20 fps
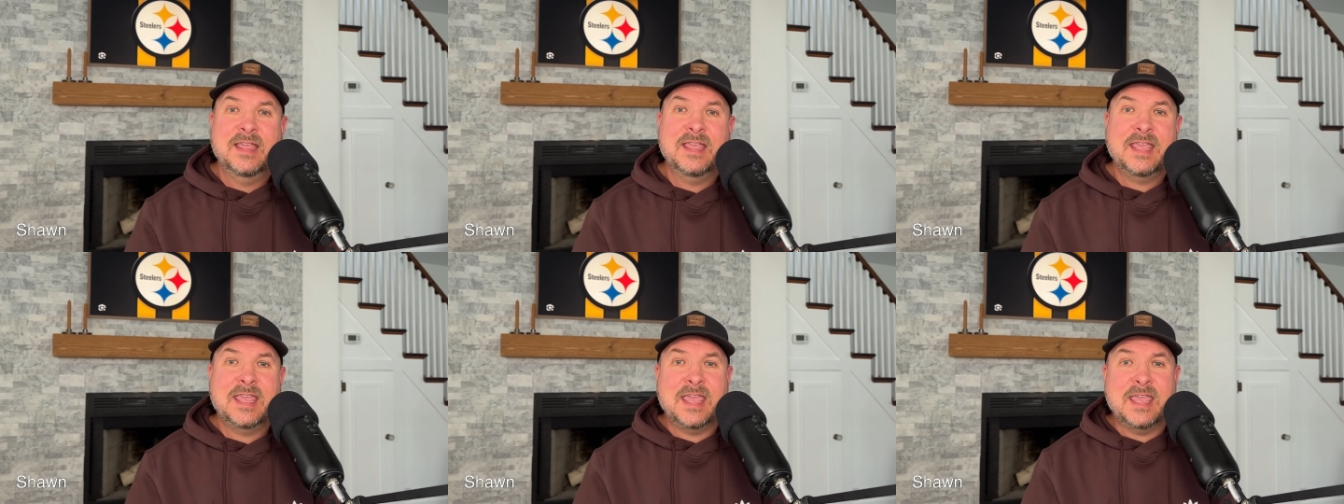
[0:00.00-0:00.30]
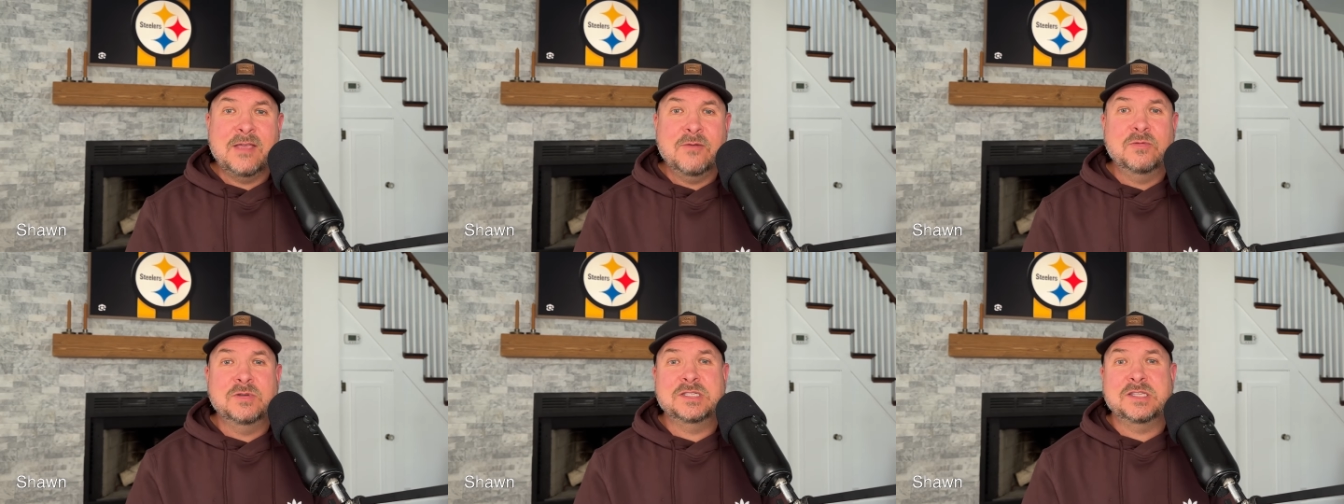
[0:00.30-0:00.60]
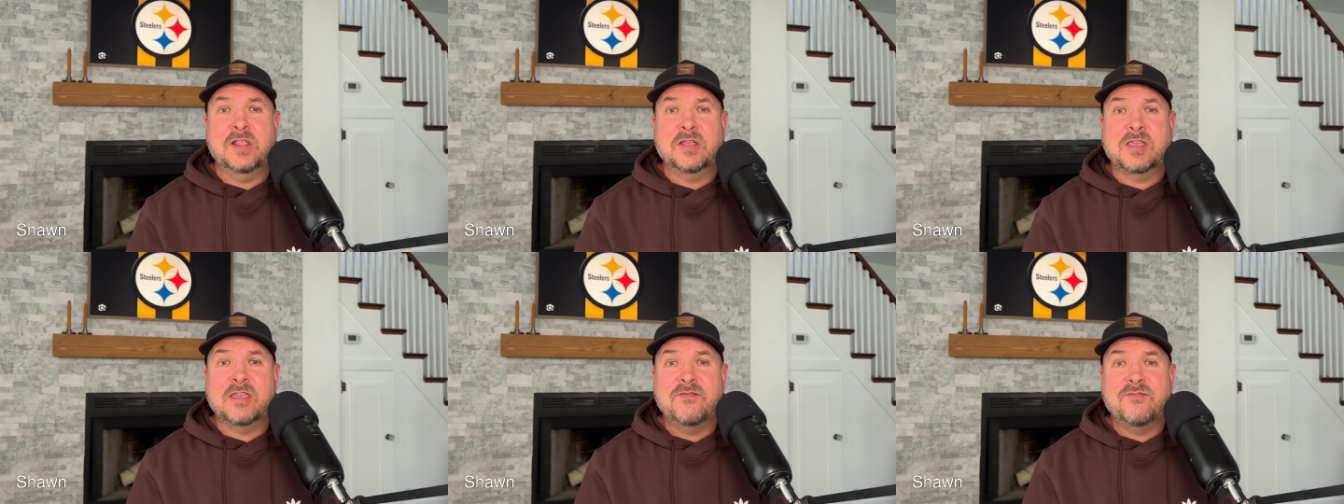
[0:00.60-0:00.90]
He
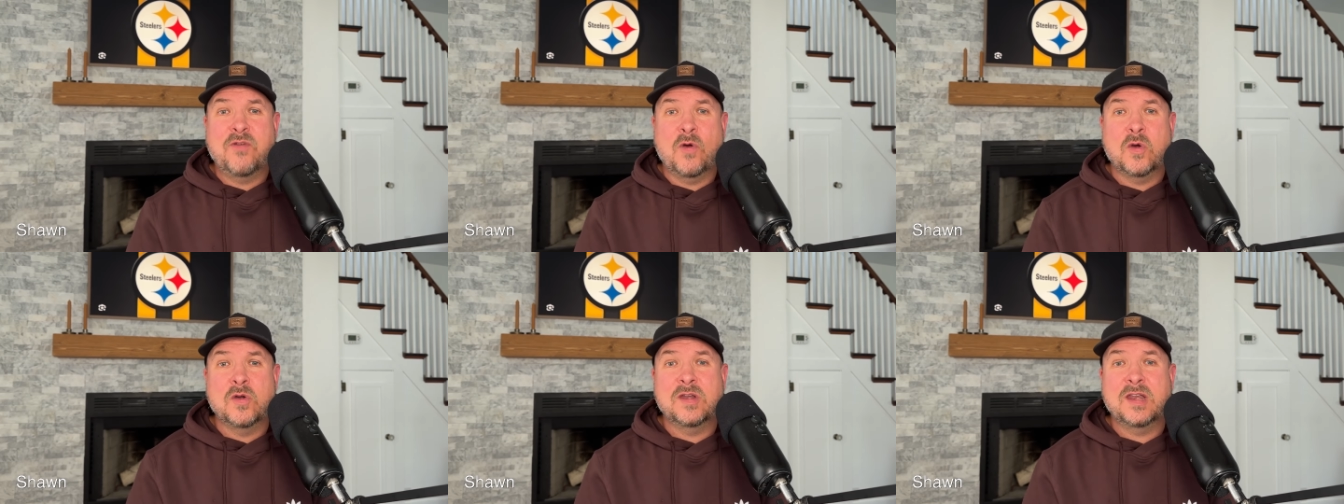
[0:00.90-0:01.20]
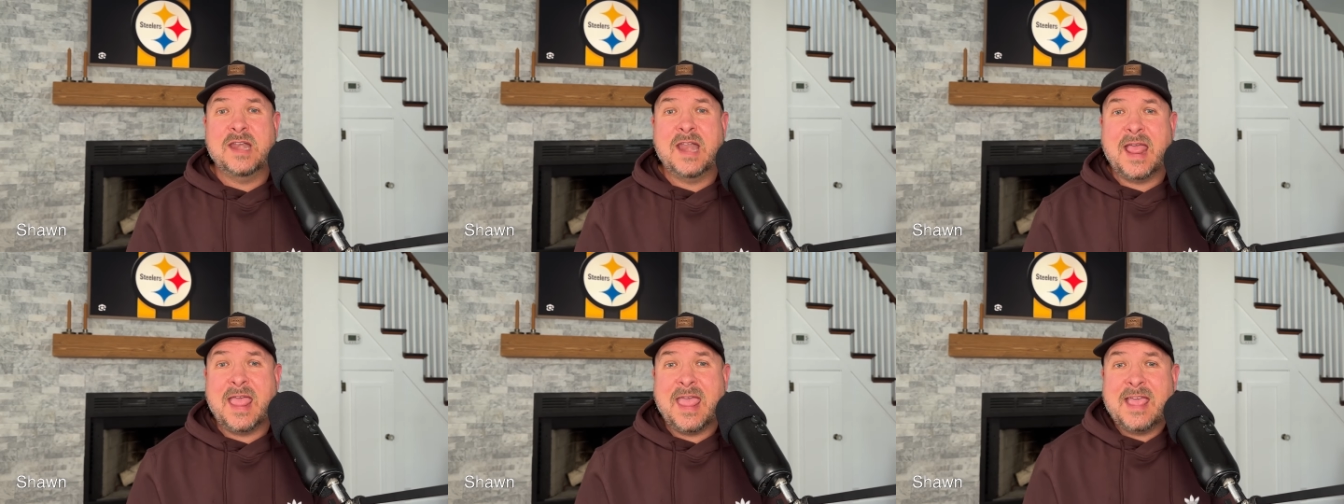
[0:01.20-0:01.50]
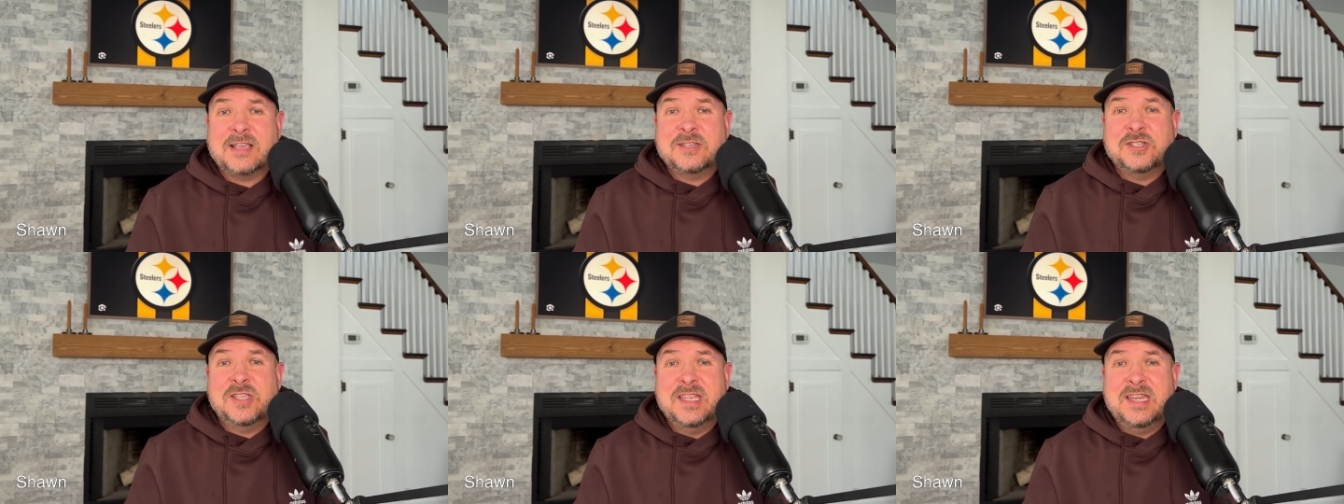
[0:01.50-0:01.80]
was looking forward to
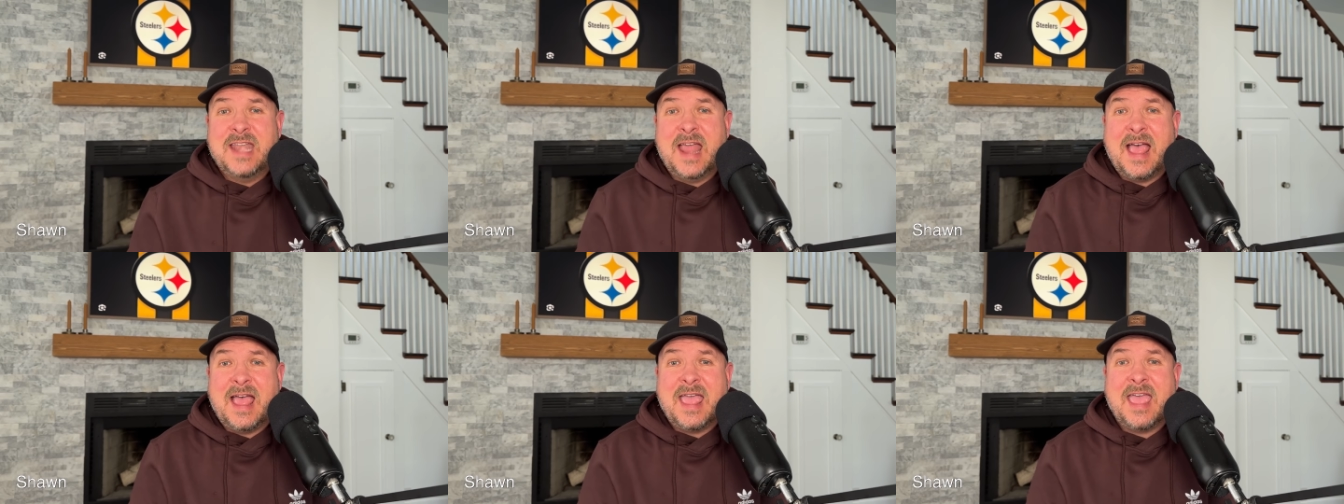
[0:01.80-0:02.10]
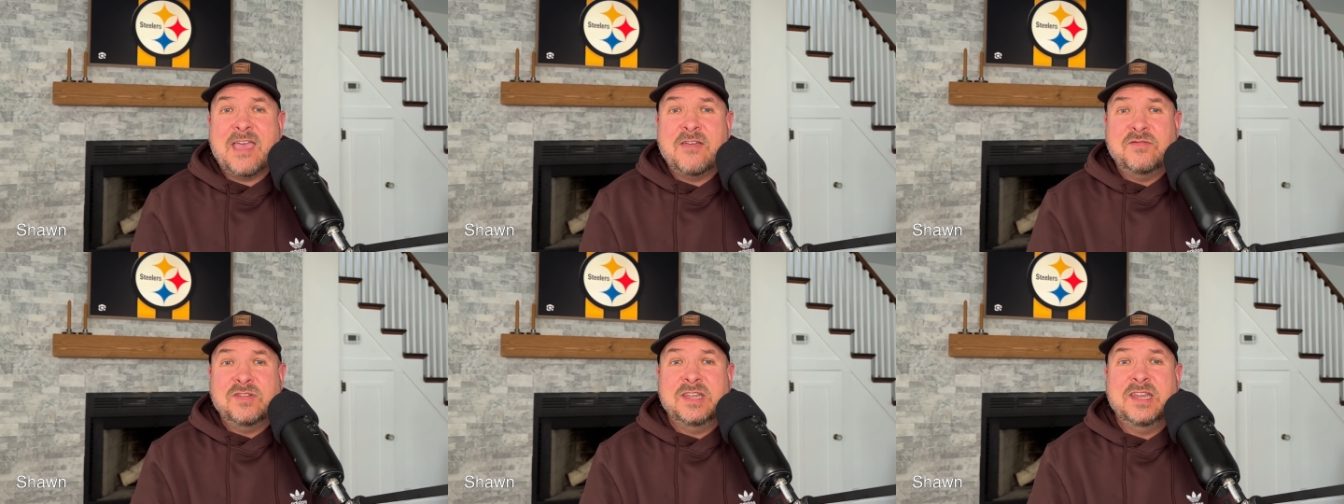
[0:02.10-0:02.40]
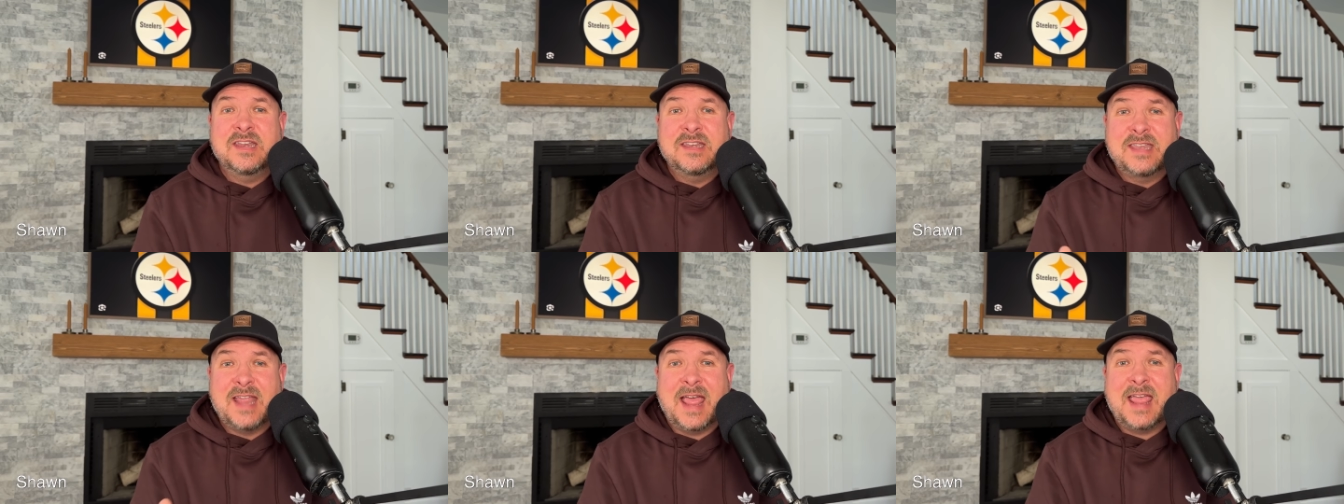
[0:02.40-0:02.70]
actually not having
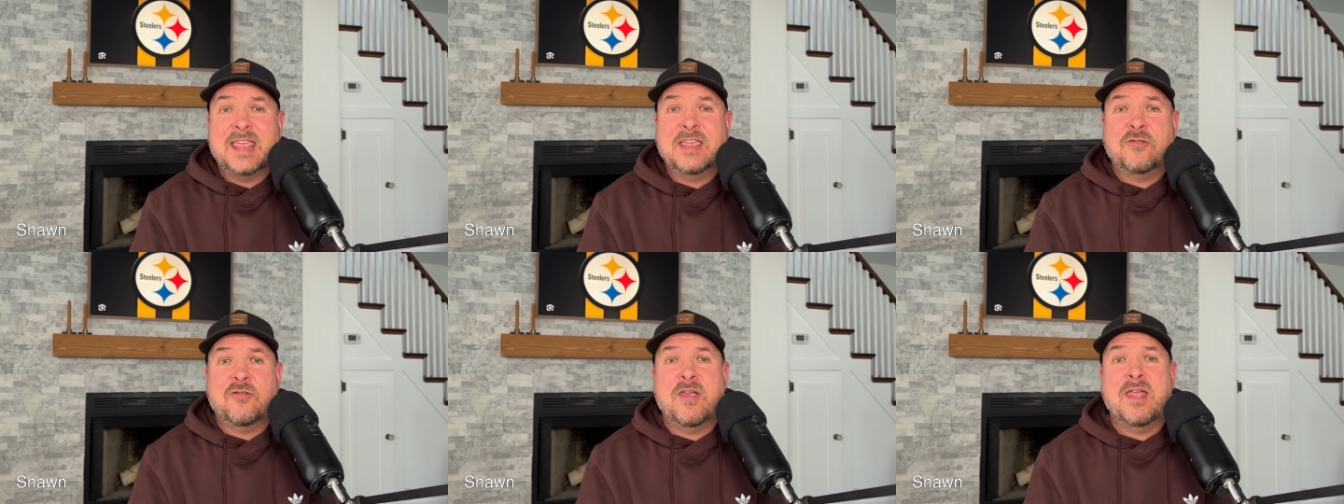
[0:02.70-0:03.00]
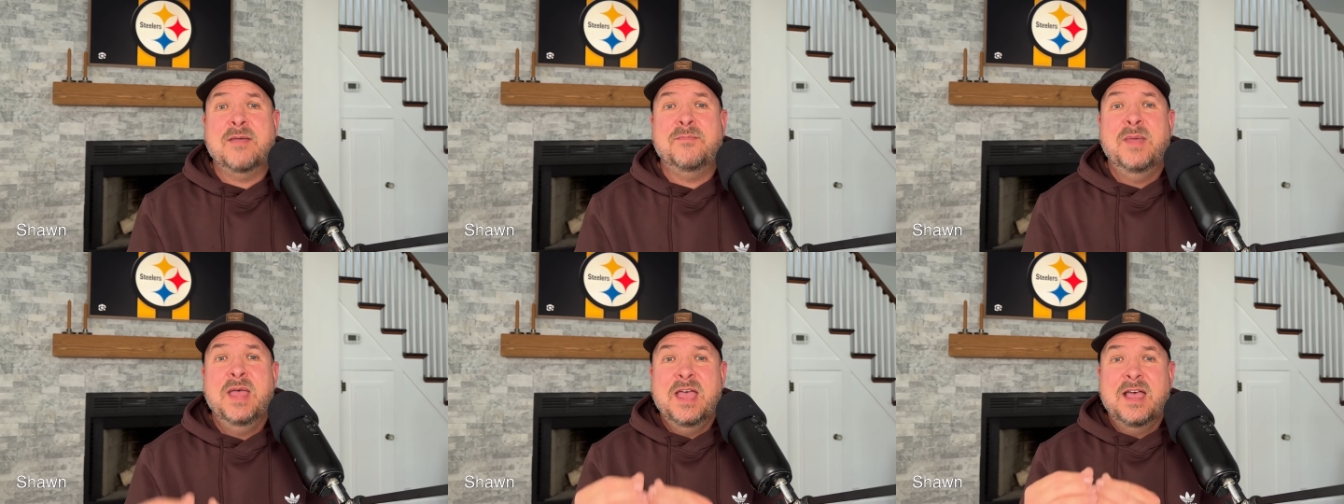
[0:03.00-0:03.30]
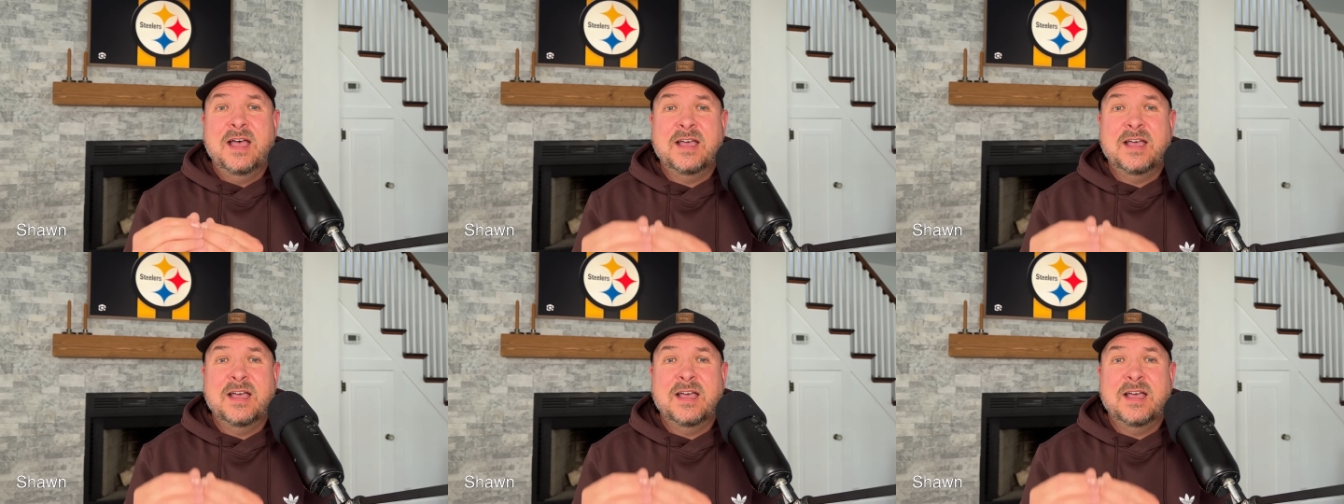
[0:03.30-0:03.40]
to diagram